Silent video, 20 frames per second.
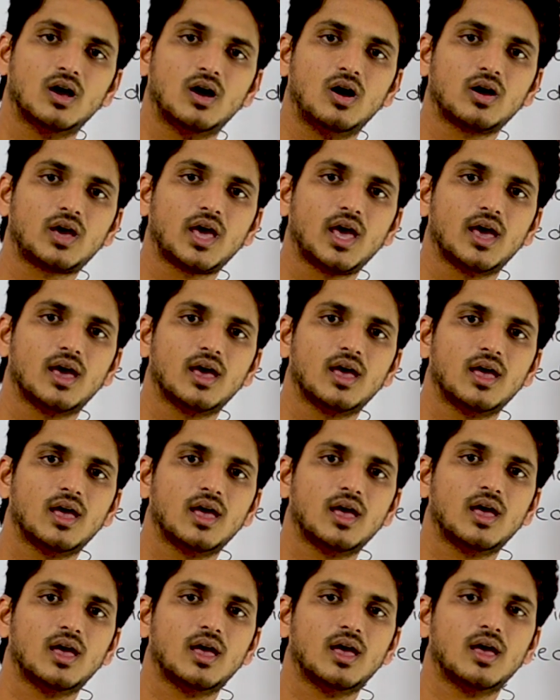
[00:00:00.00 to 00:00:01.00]
Okay,
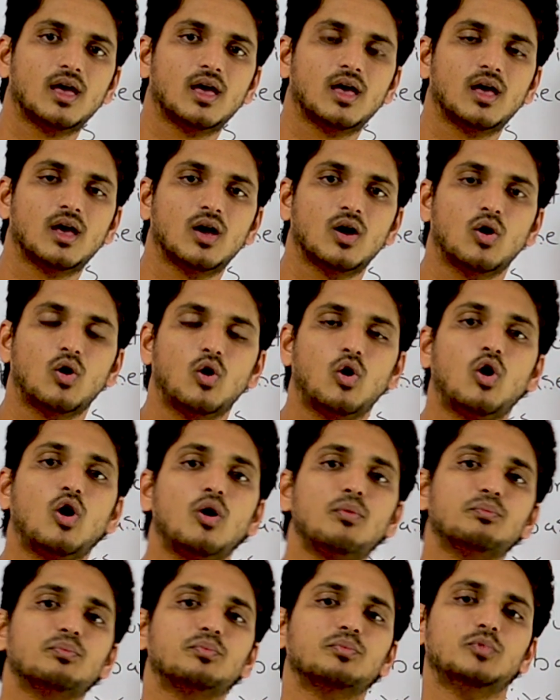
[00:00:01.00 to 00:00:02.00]

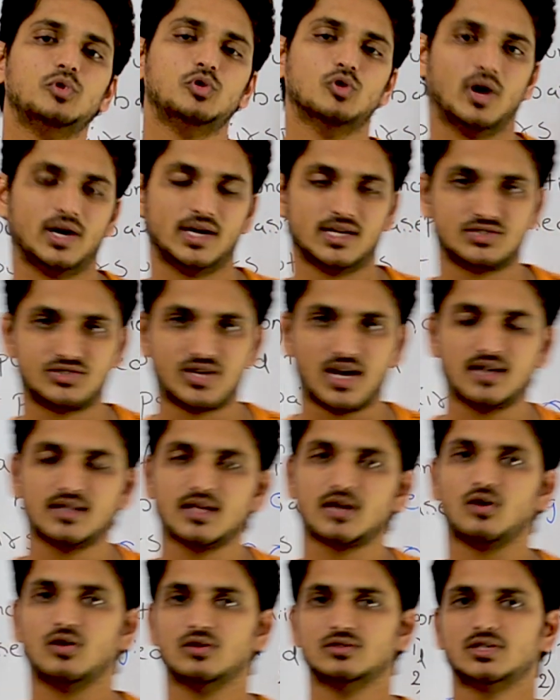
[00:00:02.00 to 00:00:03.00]
hope you understand
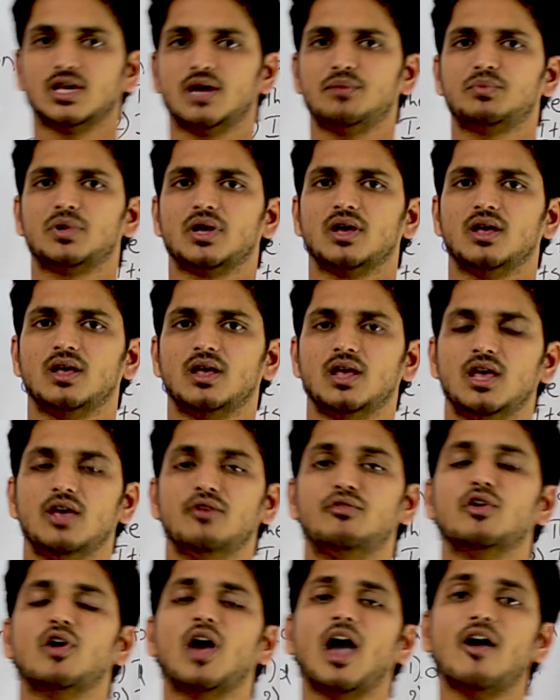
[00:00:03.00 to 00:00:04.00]
the concept.
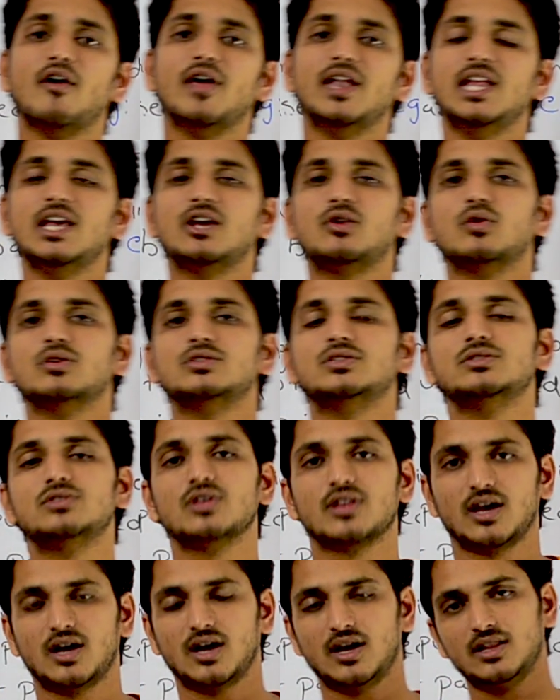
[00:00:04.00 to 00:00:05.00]
If you have any questions
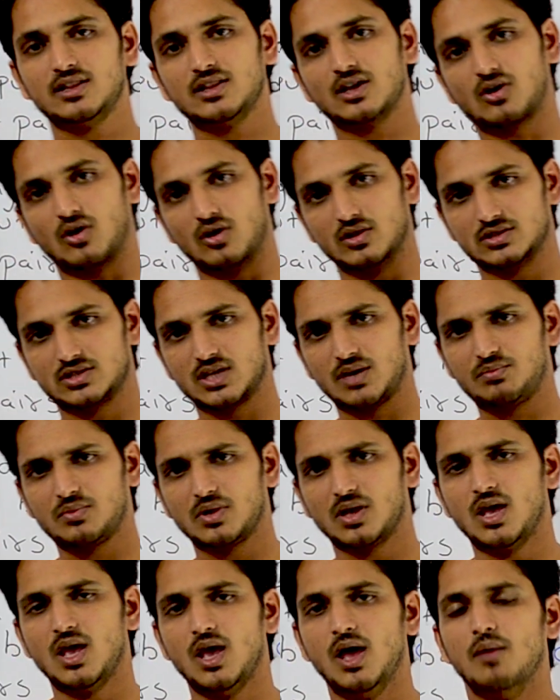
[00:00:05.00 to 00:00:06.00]
regarding the
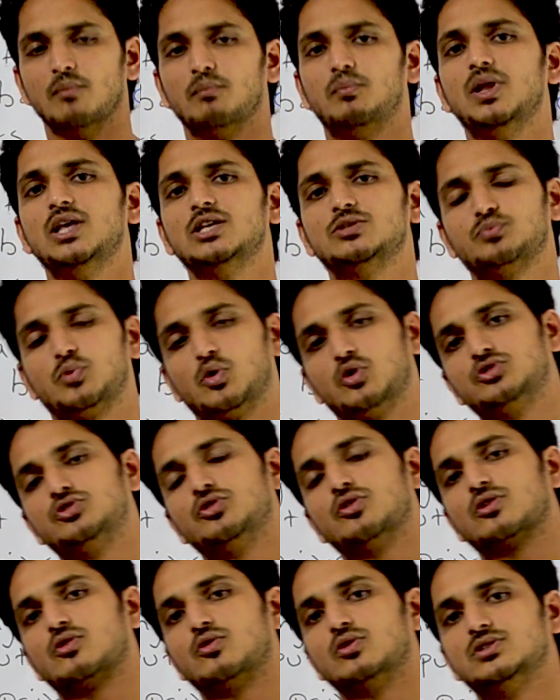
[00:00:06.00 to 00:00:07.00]
concept, please post
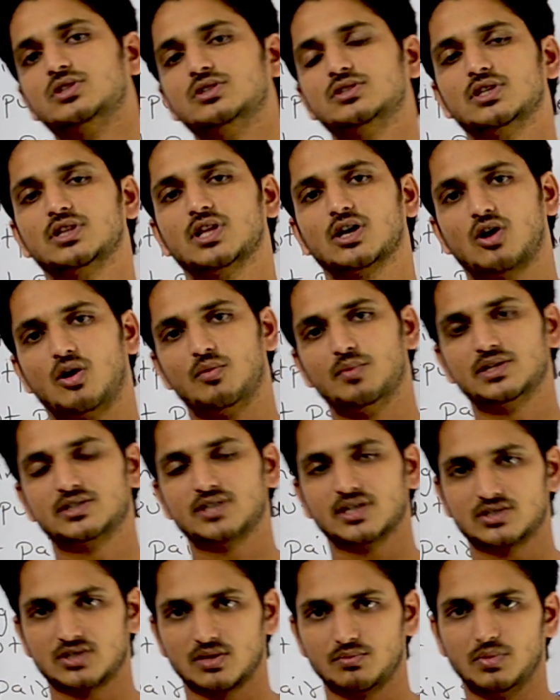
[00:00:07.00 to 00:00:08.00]
your questions in the comment
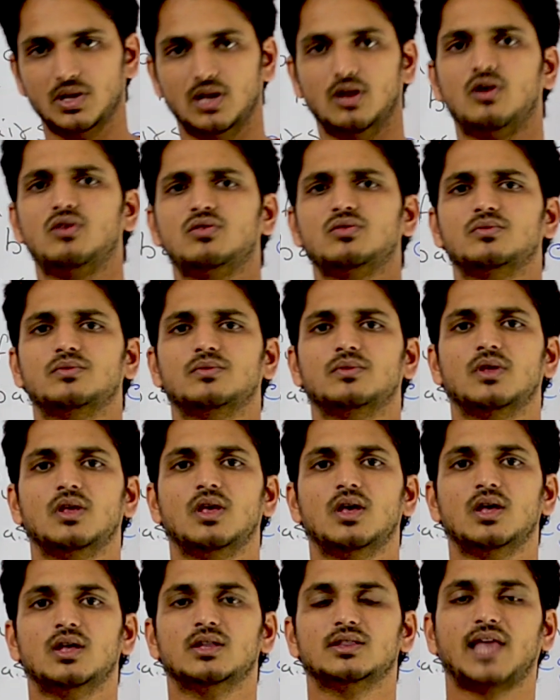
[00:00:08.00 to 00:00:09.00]
section below.
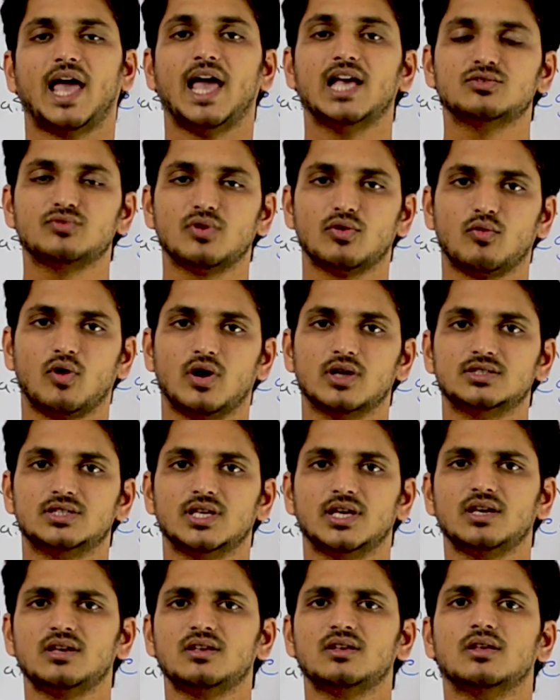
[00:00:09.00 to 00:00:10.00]
Thanks for
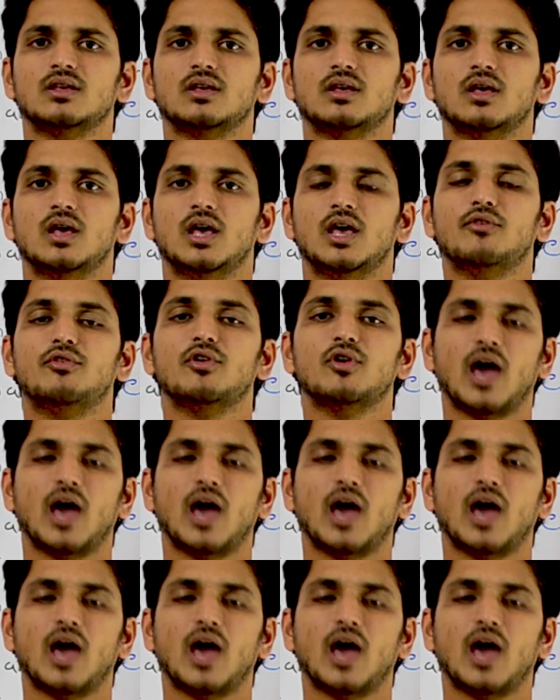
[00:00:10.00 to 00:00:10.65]
watching. If you